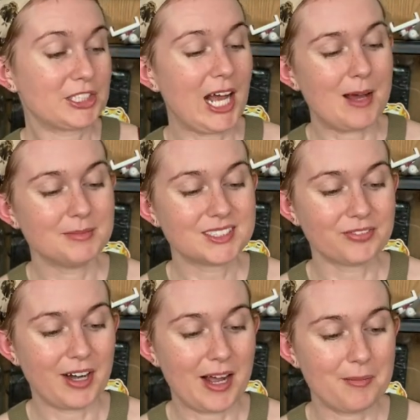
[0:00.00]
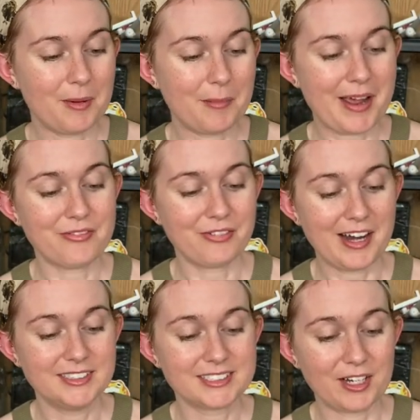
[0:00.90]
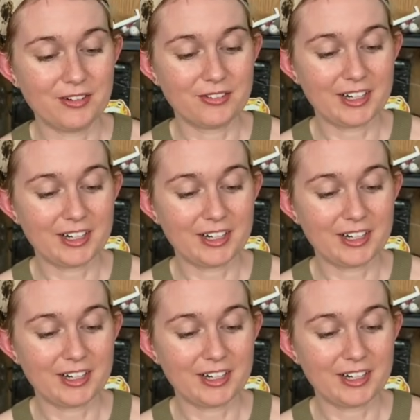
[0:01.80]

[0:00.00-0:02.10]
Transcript: comes from my friends over